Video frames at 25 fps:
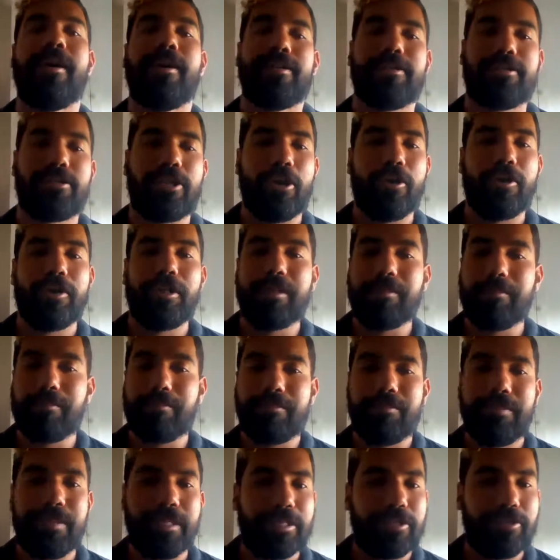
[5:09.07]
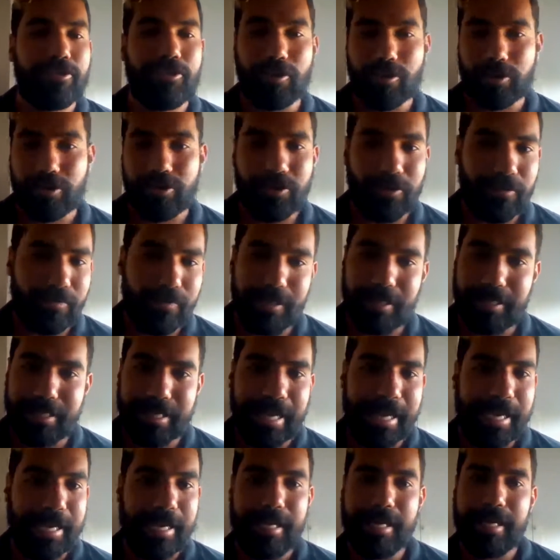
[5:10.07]
So the structure of the
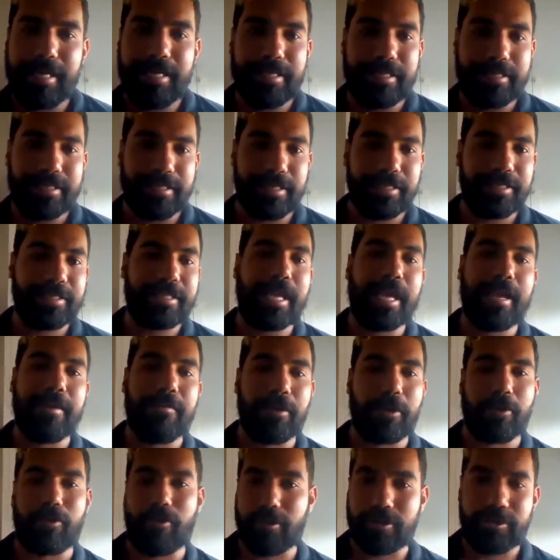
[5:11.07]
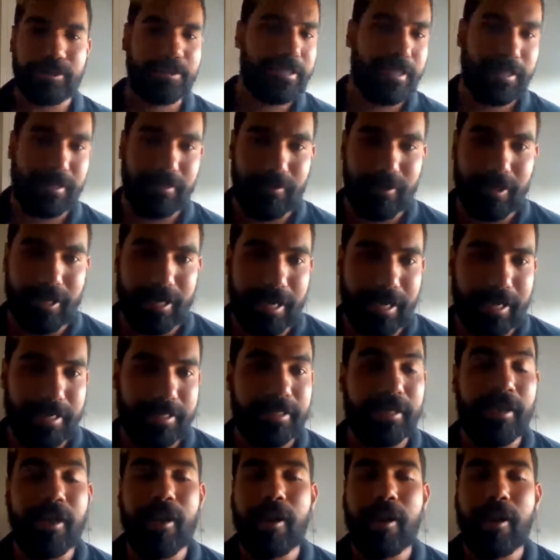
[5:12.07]
day is the same across the 3 days.